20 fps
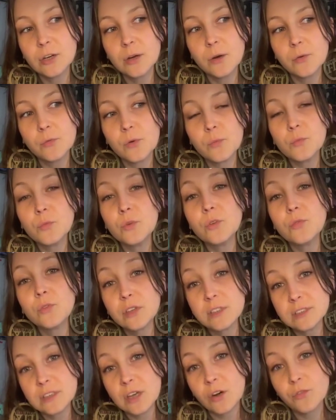or remove
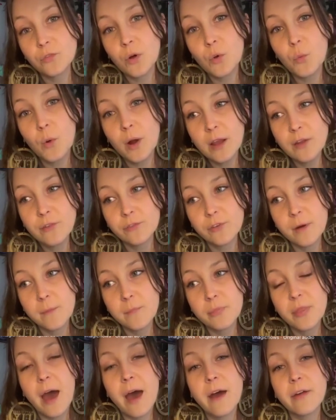yourself away
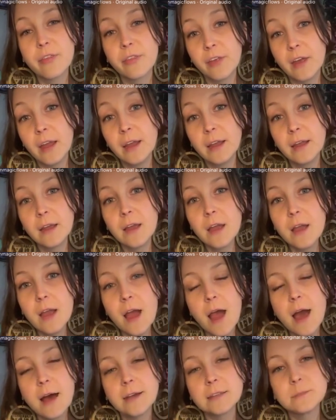from that thing
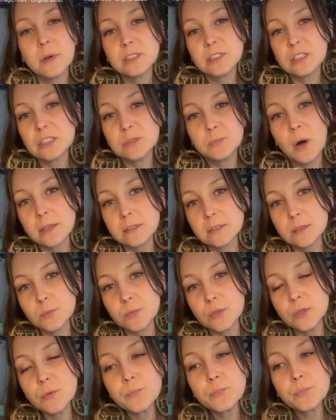as much as
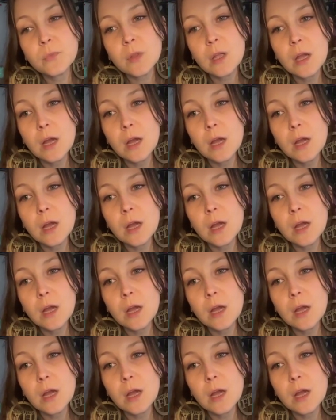possible.